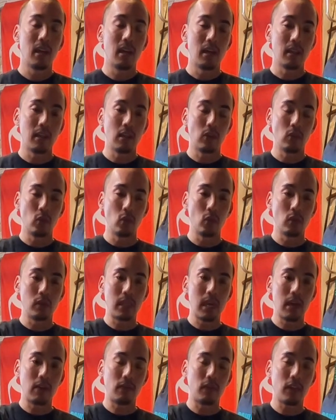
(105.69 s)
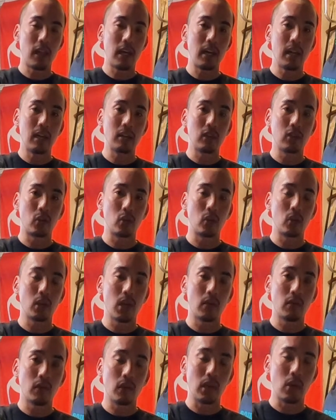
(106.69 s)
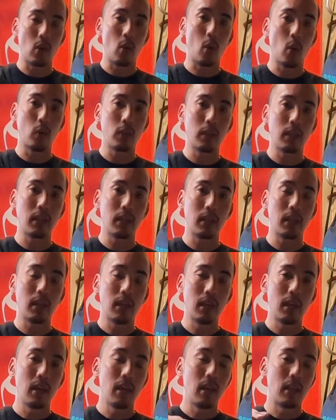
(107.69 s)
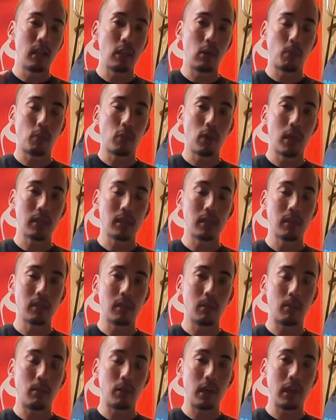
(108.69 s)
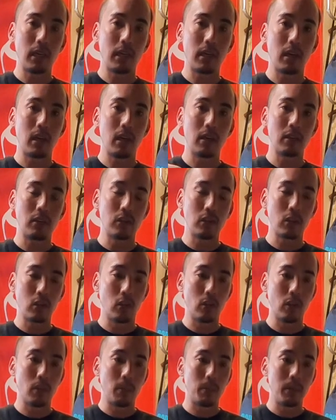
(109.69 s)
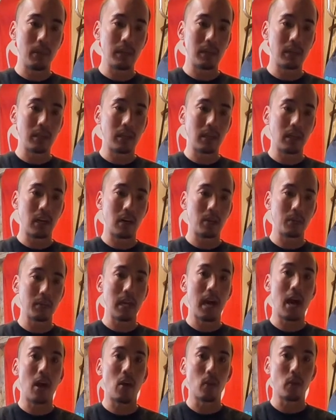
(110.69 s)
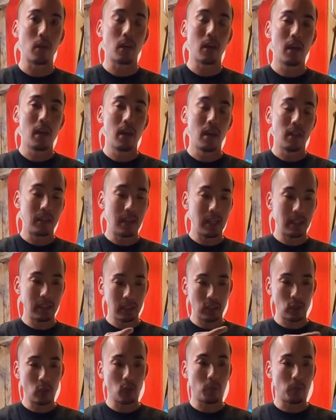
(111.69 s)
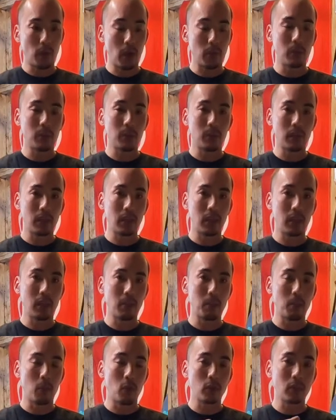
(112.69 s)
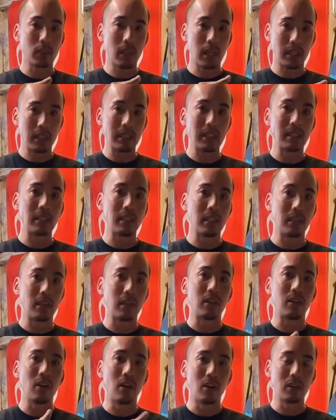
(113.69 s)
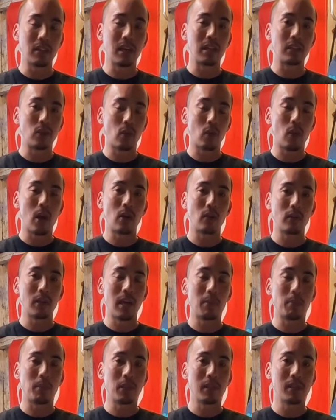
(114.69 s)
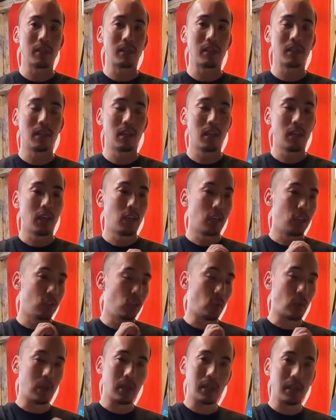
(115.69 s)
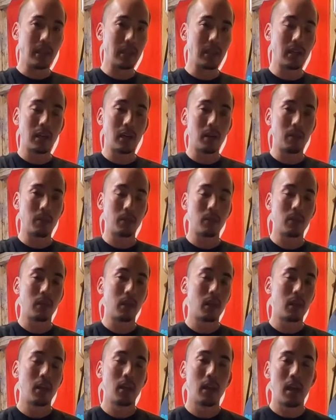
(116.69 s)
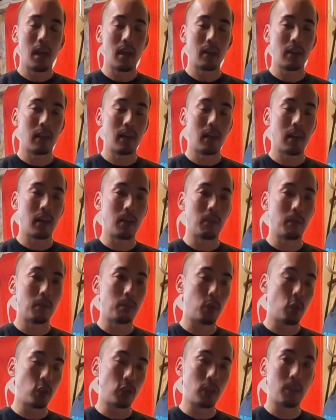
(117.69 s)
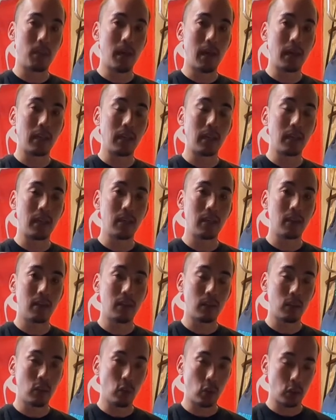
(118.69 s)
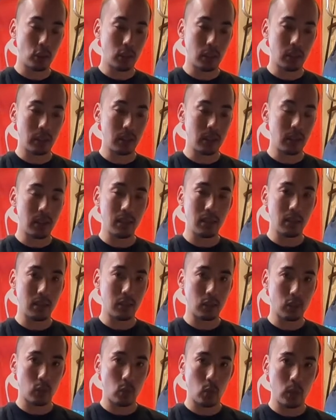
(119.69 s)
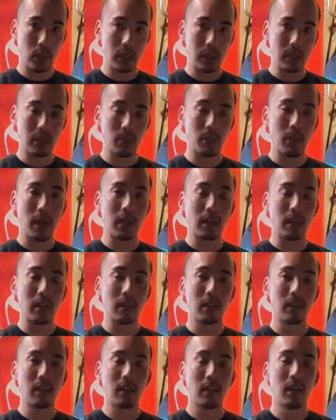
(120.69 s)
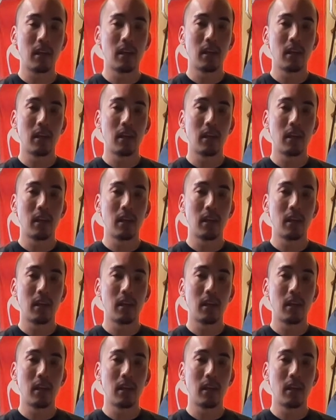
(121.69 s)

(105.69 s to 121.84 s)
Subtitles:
They'll use that flathead screwdriver and hold it. They'll press the brake until the piston comes out. Then you'll most likely see the gunk that's around that piston. You clean it up and then push it back in. You could just squeeze it back in.